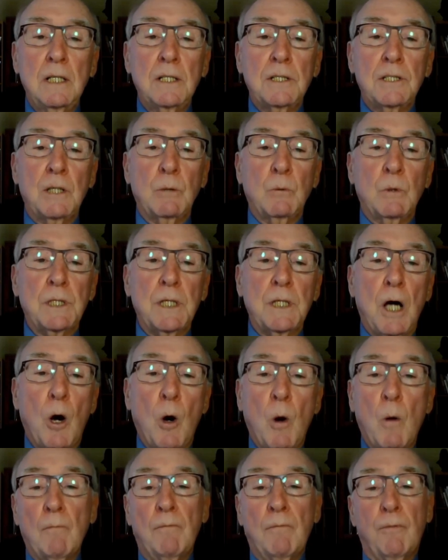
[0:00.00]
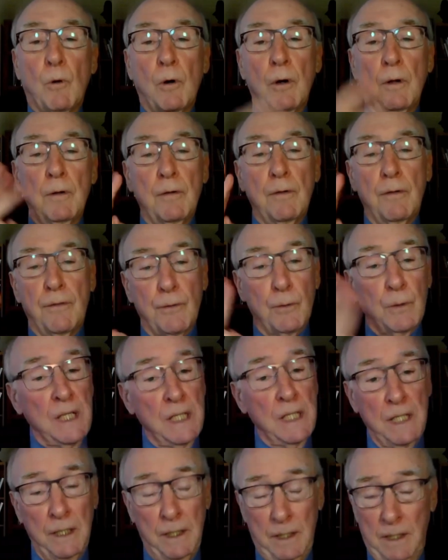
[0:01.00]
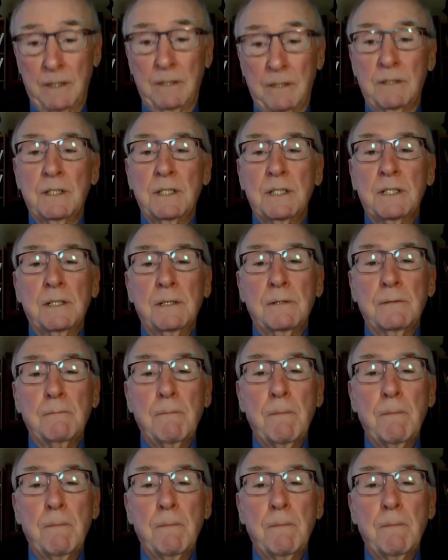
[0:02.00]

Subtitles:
She was home for 3 years.